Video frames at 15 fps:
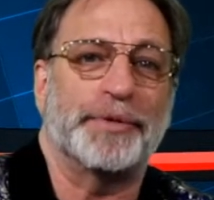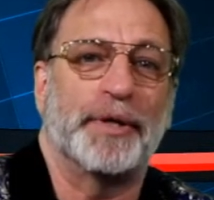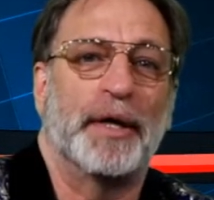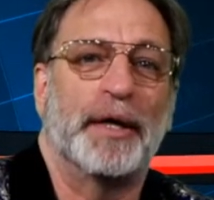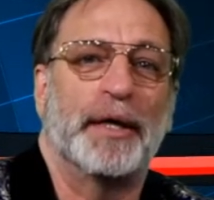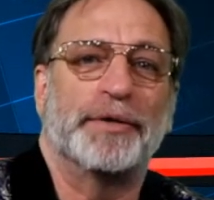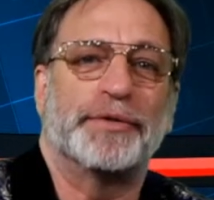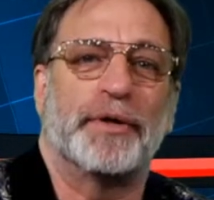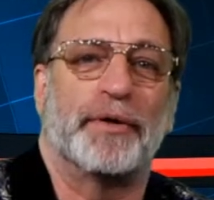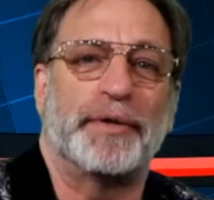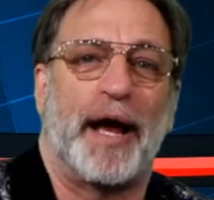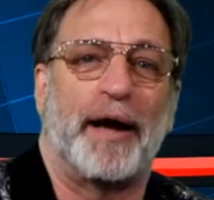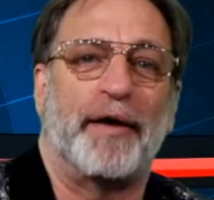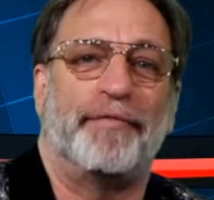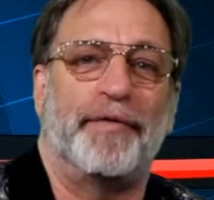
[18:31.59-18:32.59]
So now the
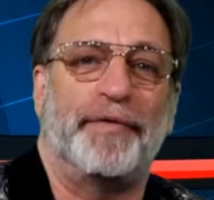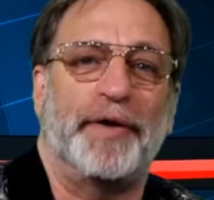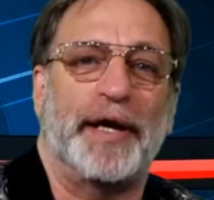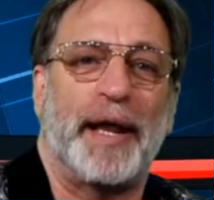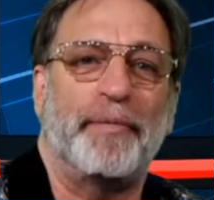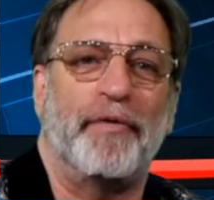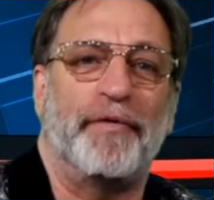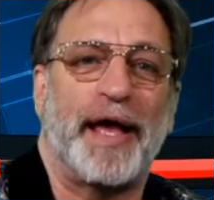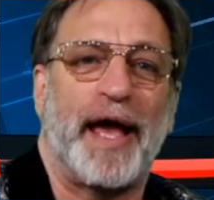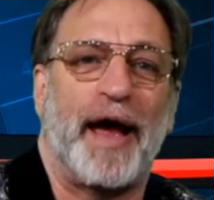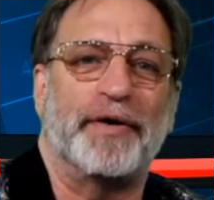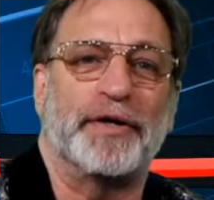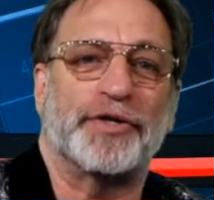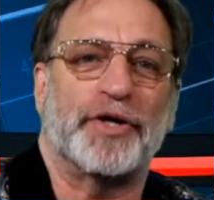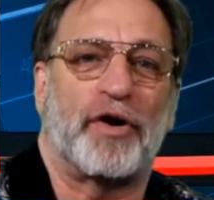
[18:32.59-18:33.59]
50-day moving average
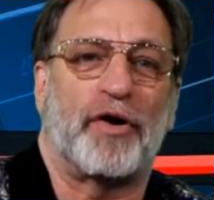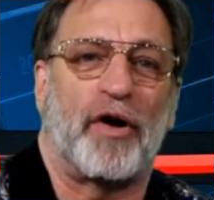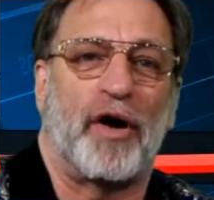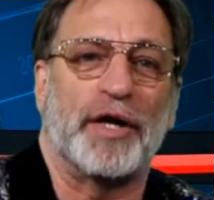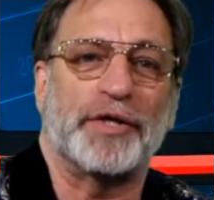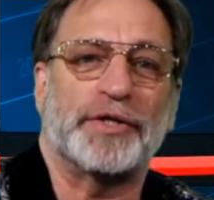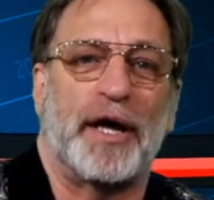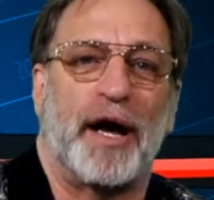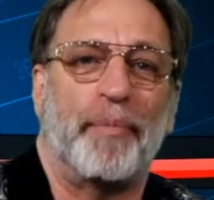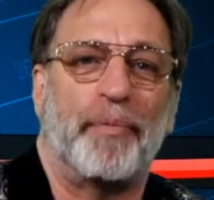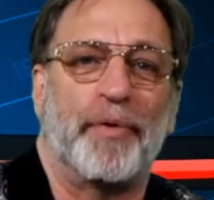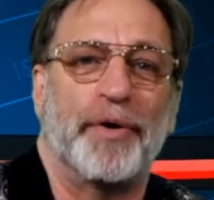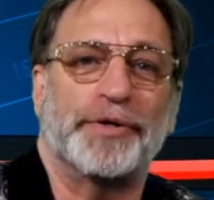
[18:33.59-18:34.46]
crossed upwards